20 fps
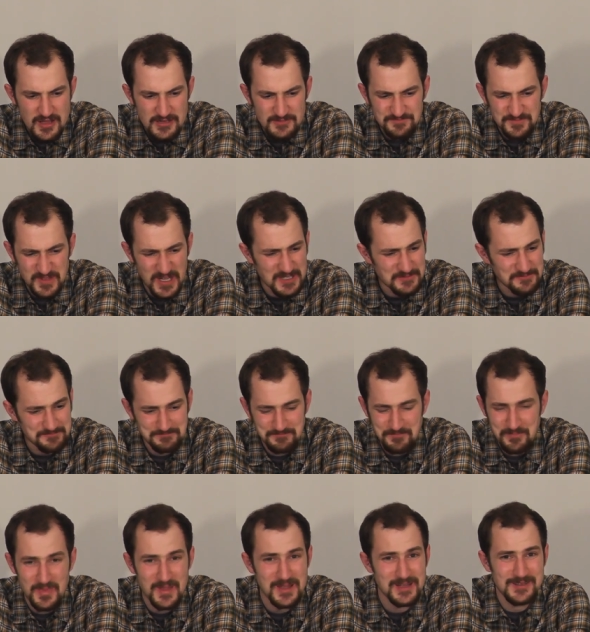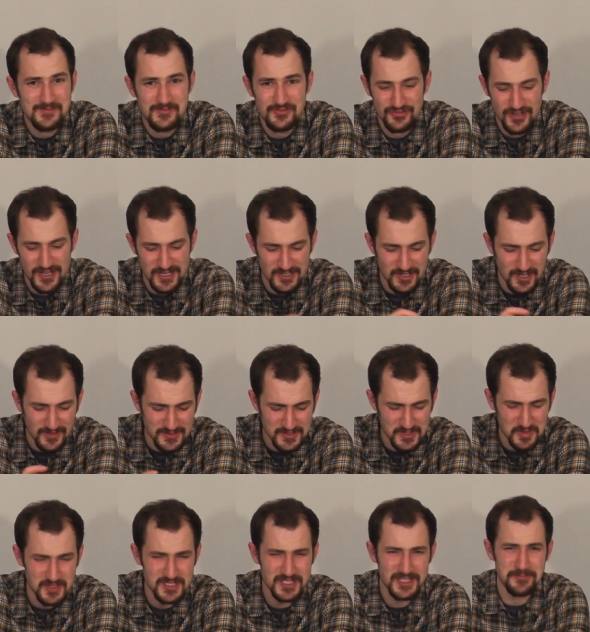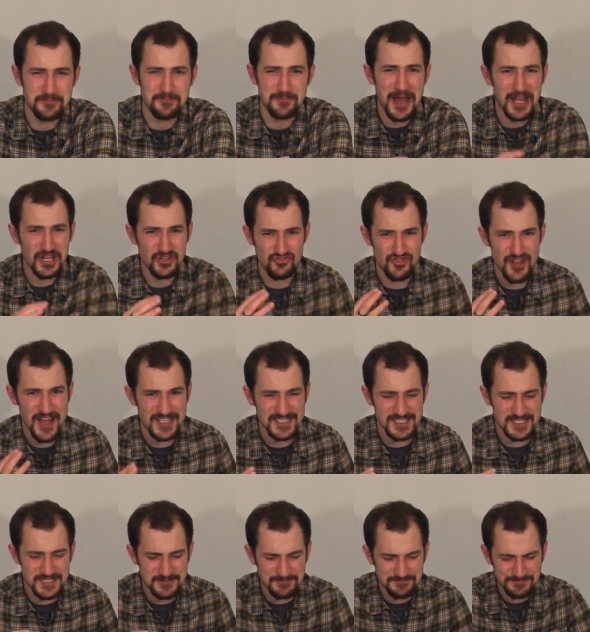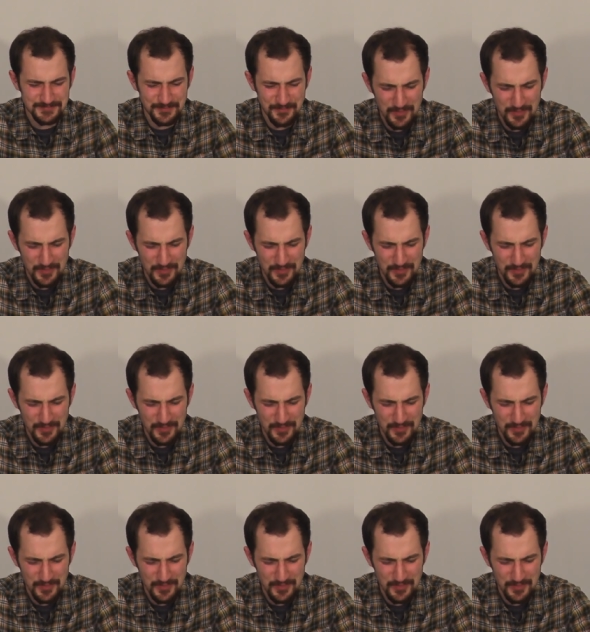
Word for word: No, right not. It's almost like a battery acid,